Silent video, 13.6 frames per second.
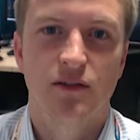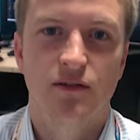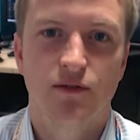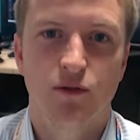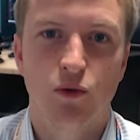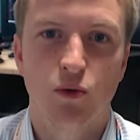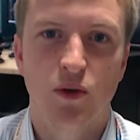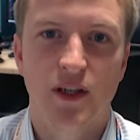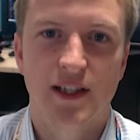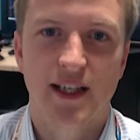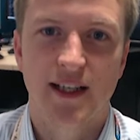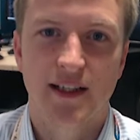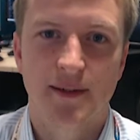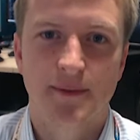fall
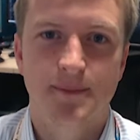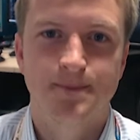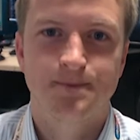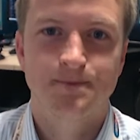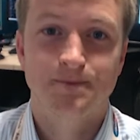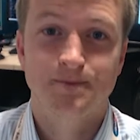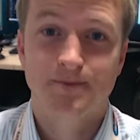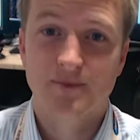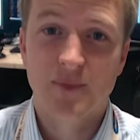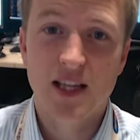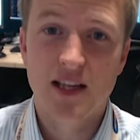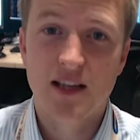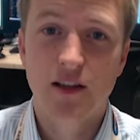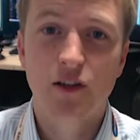again.
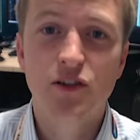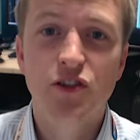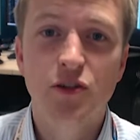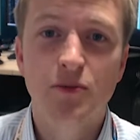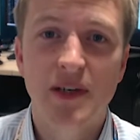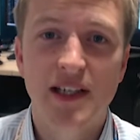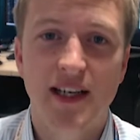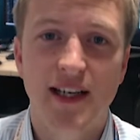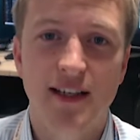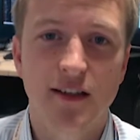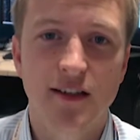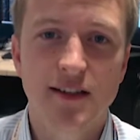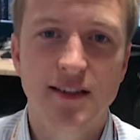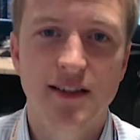Those are your main
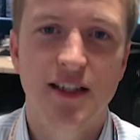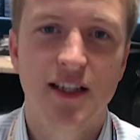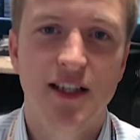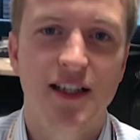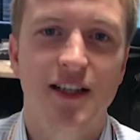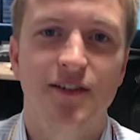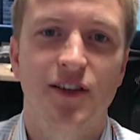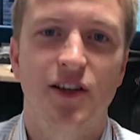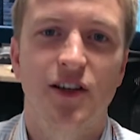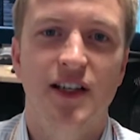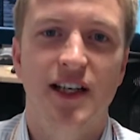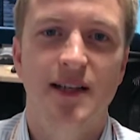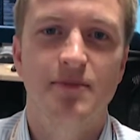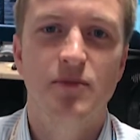headlines. If you'd
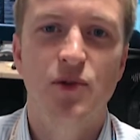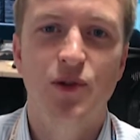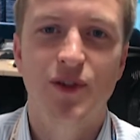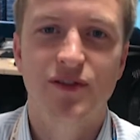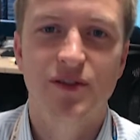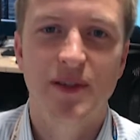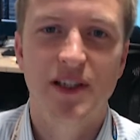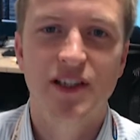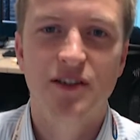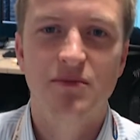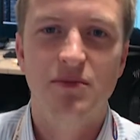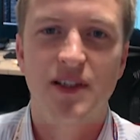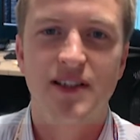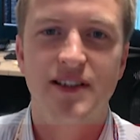like any more
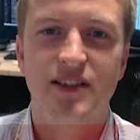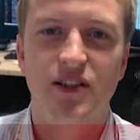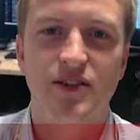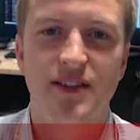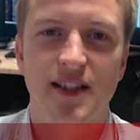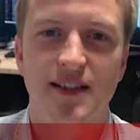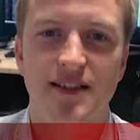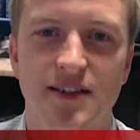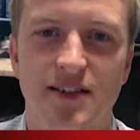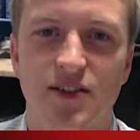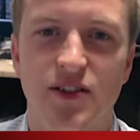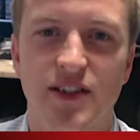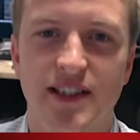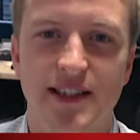information, please contact
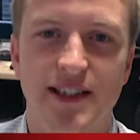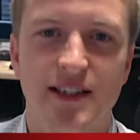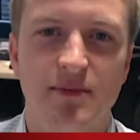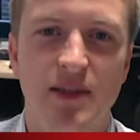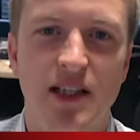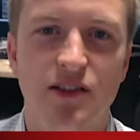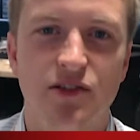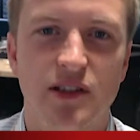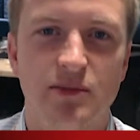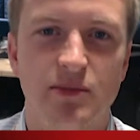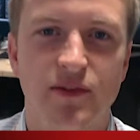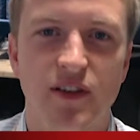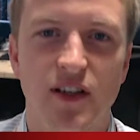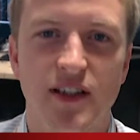on the email address
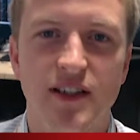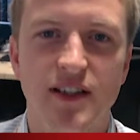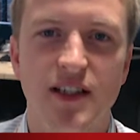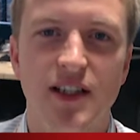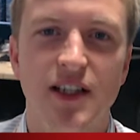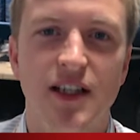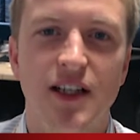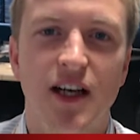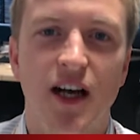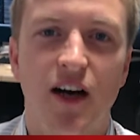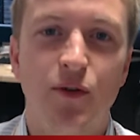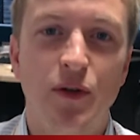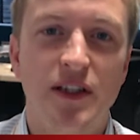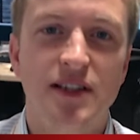provided.
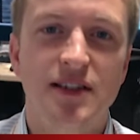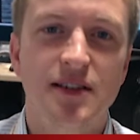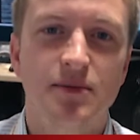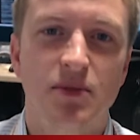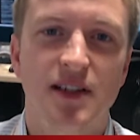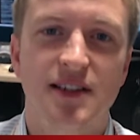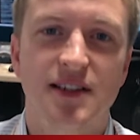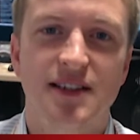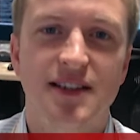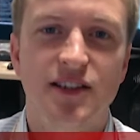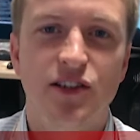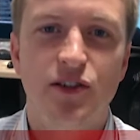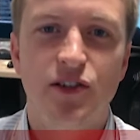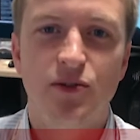Otherwise, please
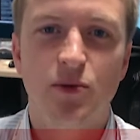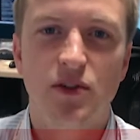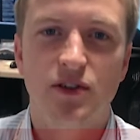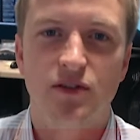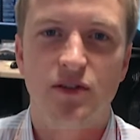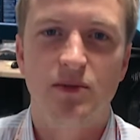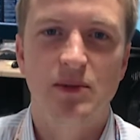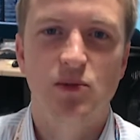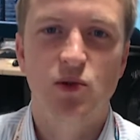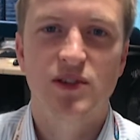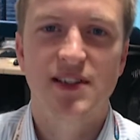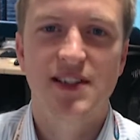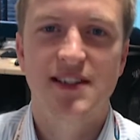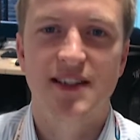continue to watch for a bit more
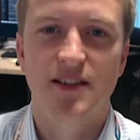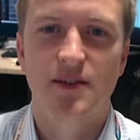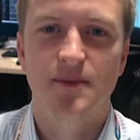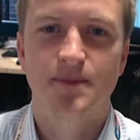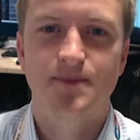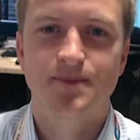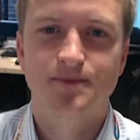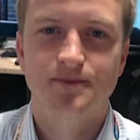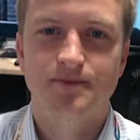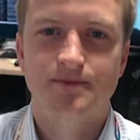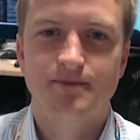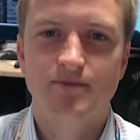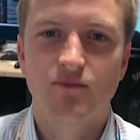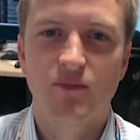detail.
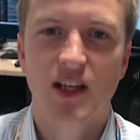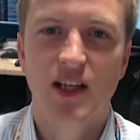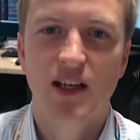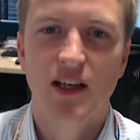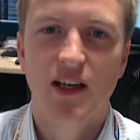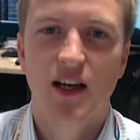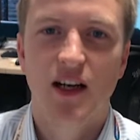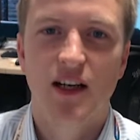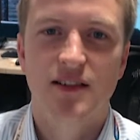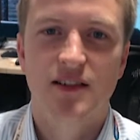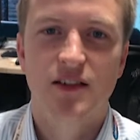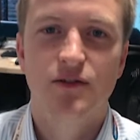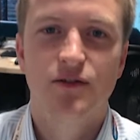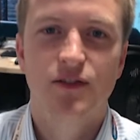
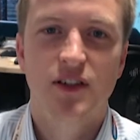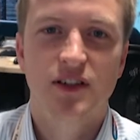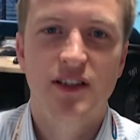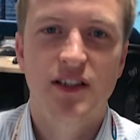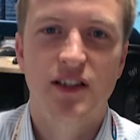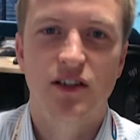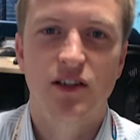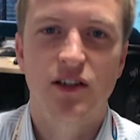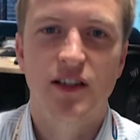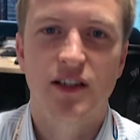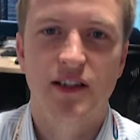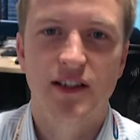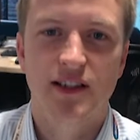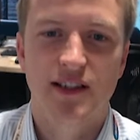So firstly, going to look
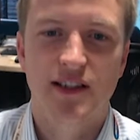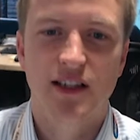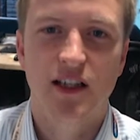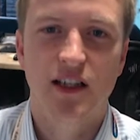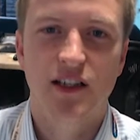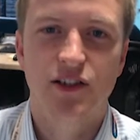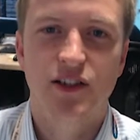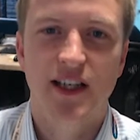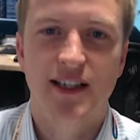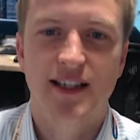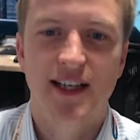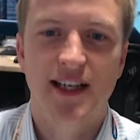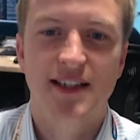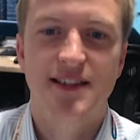at the UK
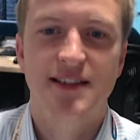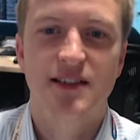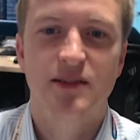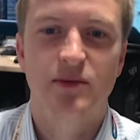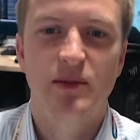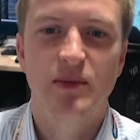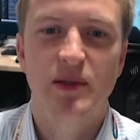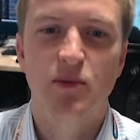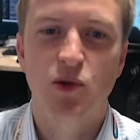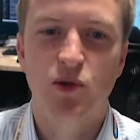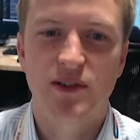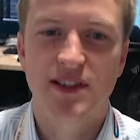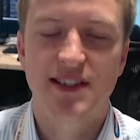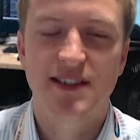gas system in a bit
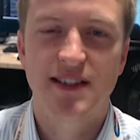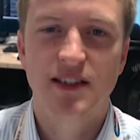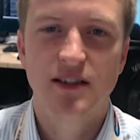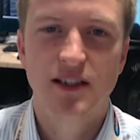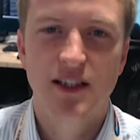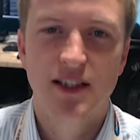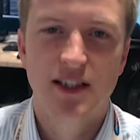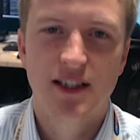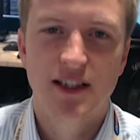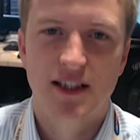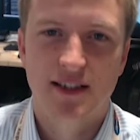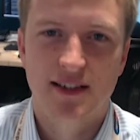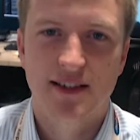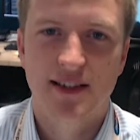more detail.
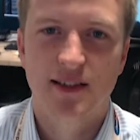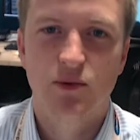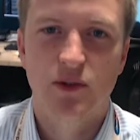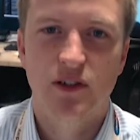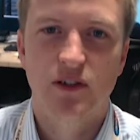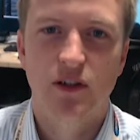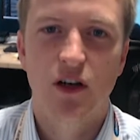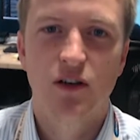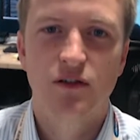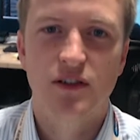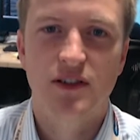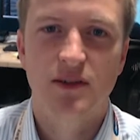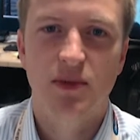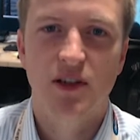As I said, we're
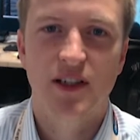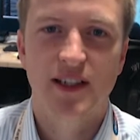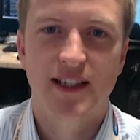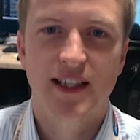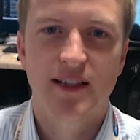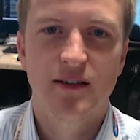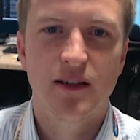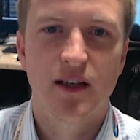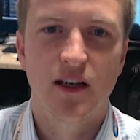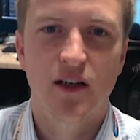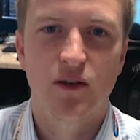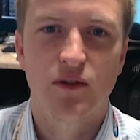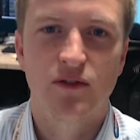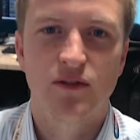oversupplied
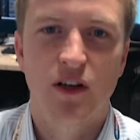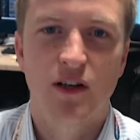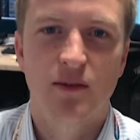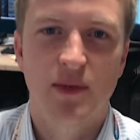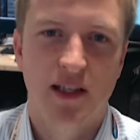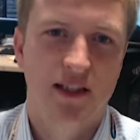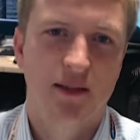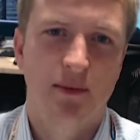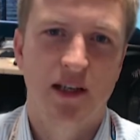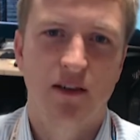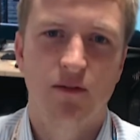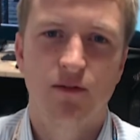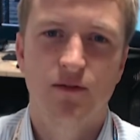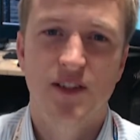again with line pack
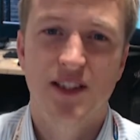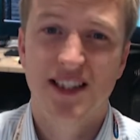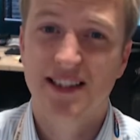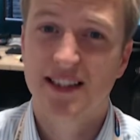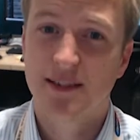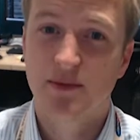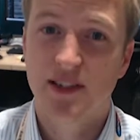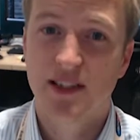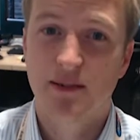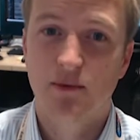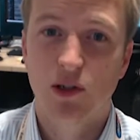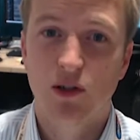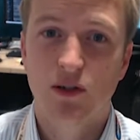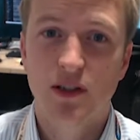about 6
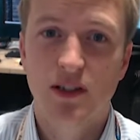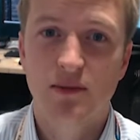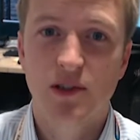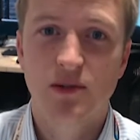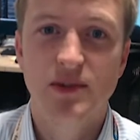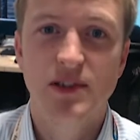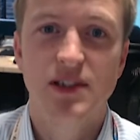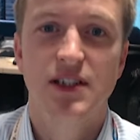MCM long at the moment.